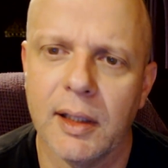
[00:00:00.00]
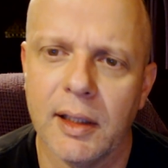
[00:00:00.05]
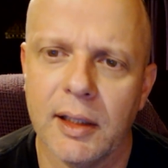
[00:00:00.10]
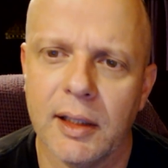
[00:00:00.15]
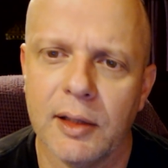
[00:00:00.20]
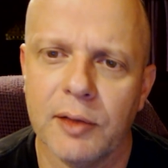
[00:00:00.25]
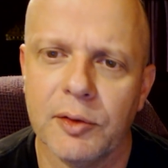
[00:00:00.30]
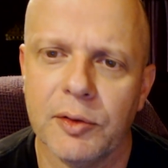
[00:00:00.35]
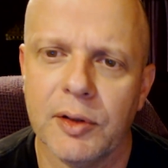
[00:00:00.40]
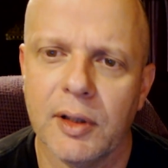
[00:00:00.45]

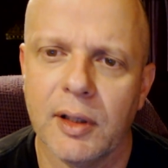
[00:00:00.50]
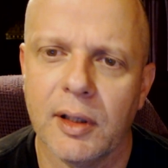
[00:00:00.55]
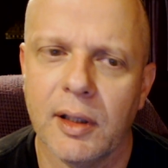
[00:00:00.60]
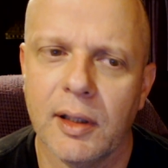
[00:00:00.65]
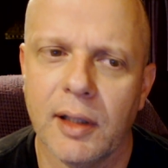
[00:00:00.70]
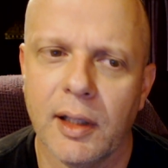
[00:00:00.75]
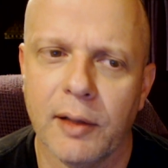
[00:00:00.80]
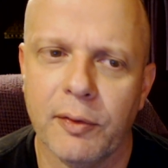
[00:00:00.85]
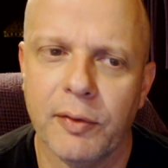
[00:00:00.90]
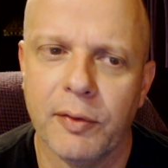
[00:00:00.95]
And
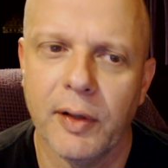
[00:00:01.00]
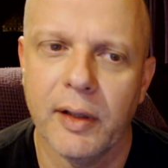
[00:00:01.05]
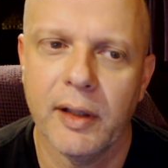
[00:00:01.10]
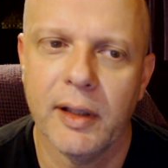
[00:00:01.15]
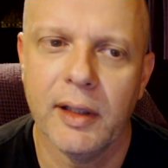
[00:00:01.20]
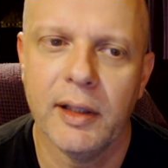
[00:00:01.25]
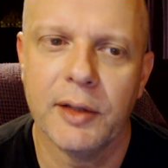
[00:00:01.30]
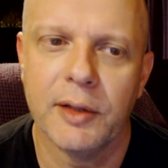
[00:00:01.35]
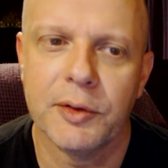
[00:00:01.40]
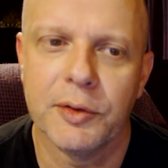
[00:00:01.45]
and I
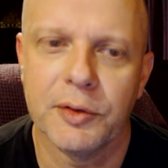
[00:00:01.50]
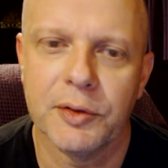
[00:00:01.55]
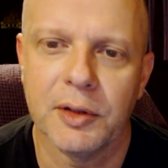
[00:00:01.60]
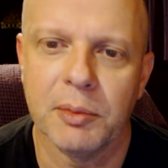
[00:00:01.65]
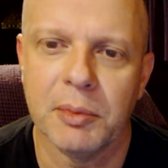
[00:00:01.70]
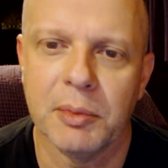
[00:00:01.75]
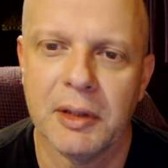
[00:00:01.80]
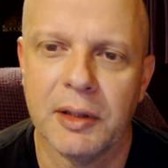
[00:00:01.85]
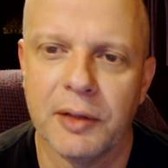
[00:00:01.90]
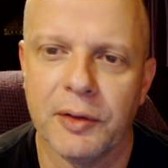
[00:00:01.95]
find that
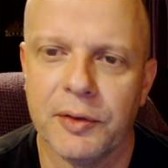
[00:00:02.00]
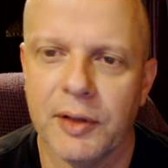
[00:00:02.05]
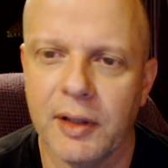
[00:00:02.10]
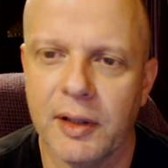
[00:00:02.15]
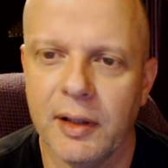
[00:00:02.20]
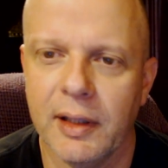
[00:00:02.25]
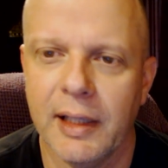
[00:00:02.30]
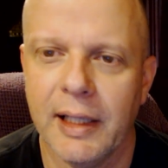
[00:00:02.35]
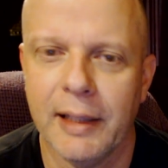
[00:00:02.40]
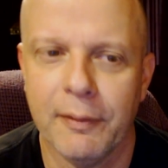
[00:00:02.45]
interesting because
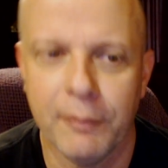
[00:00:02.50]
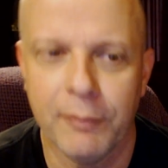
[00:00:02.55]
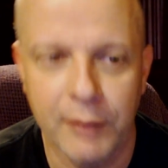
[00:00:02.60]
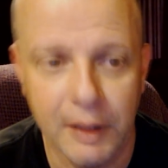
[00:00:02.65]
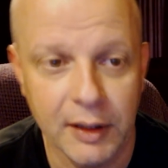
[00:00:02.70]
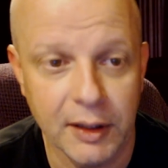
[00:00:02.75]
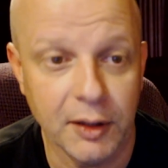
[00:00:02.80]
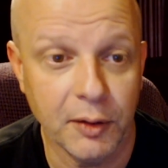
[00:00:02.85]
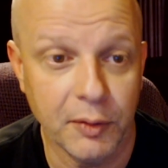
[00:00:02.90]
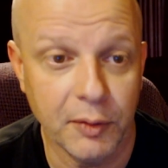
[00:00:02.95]
in that
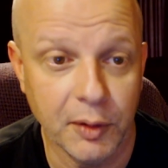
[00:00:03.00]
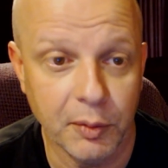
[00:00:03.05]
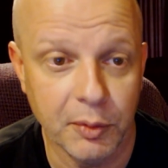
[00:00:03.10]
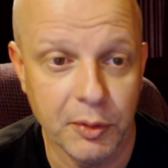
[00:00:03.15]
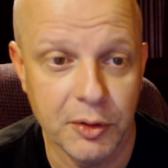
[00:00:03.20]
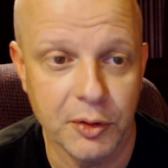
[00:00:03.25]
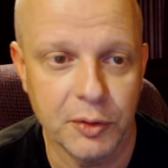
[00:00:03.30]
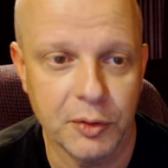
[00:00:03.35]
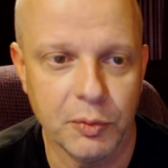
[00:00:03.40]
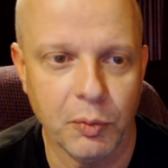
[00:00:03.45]
video that
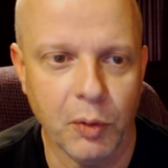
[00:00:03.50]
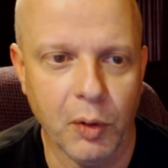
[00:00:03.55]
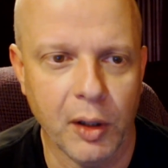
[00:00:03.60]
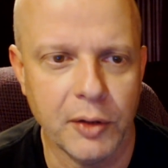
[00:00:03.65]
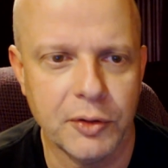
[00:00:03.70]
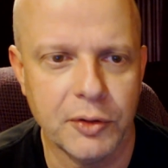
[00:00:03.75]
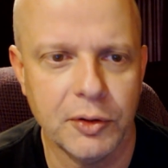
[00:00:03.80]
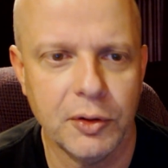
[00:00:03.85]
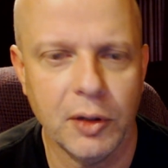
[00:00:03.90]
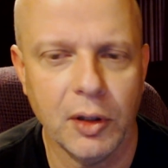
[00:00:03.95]
we just watched,